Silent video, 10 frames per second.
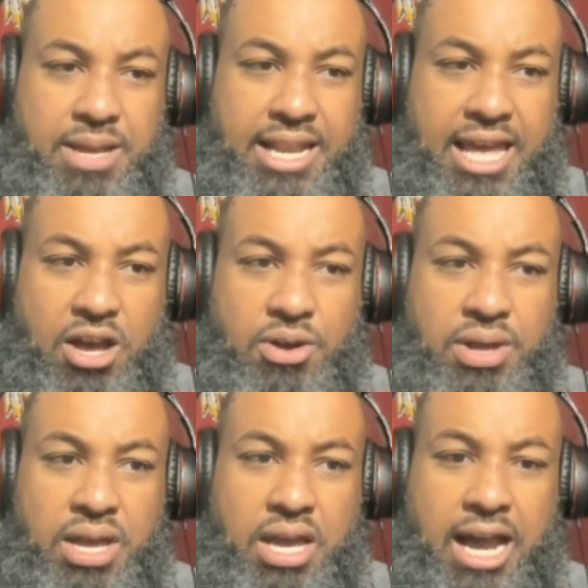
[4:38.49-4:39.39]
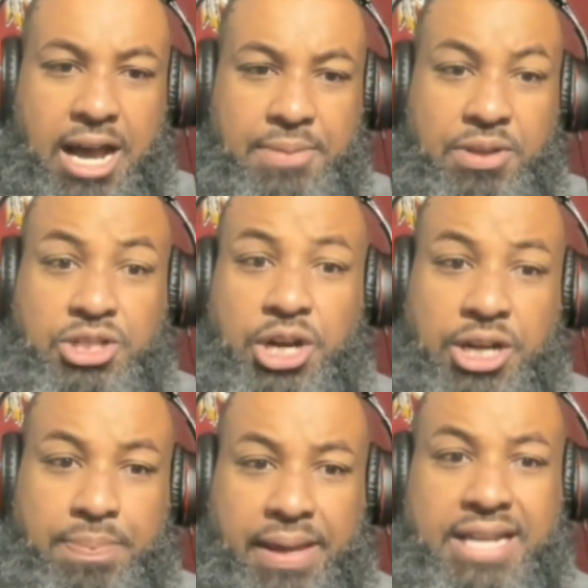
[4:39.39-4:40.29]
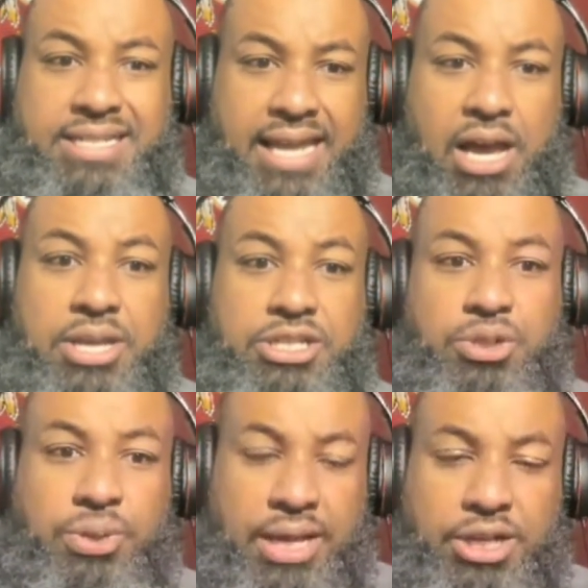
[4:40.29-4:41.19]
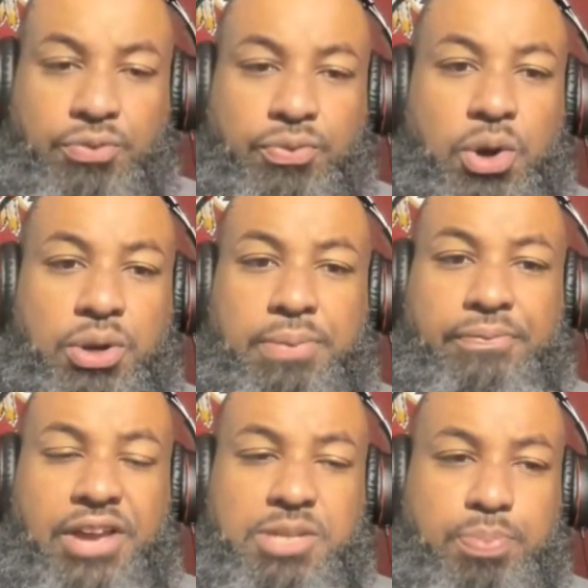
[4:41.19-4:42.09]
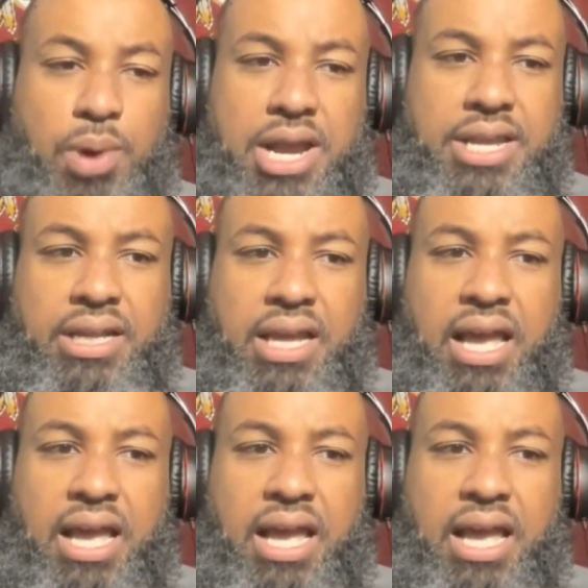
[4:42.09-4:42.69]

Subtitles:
And now you turn the page now as you hit the road and face Bryant.